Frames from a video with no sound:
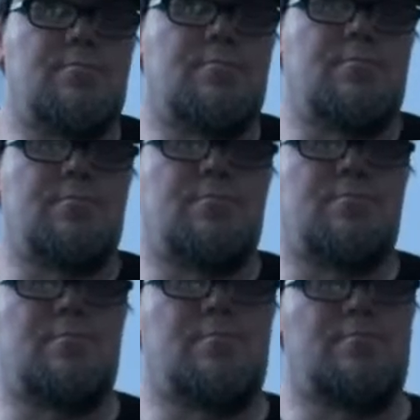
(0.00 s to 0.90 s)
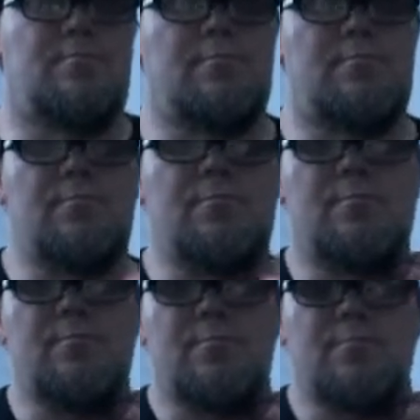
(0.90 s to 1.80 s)

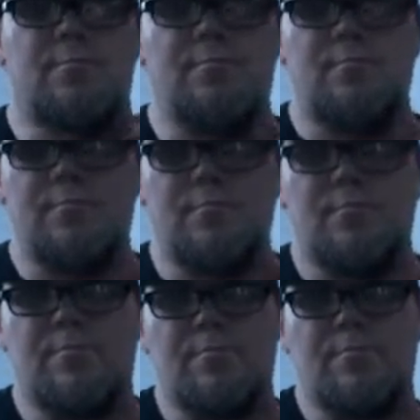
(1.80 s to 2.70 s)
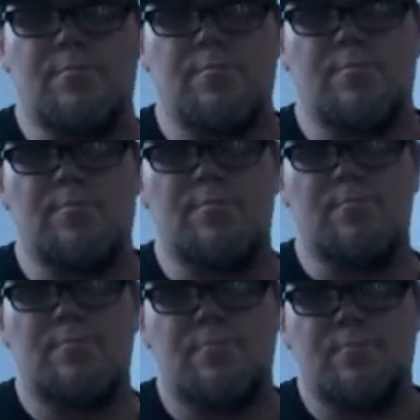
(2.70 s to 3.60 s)

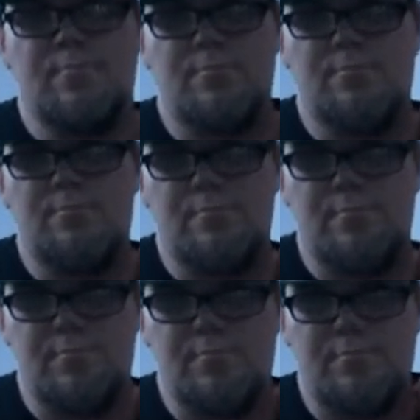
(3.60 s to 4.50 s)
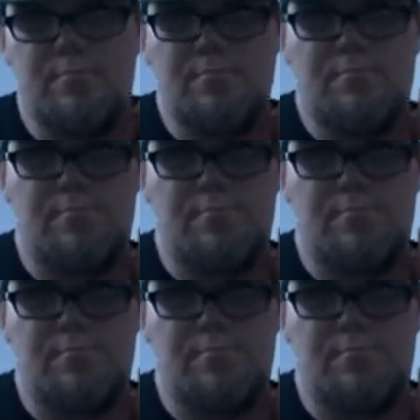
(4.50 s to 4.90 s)
(not speaking)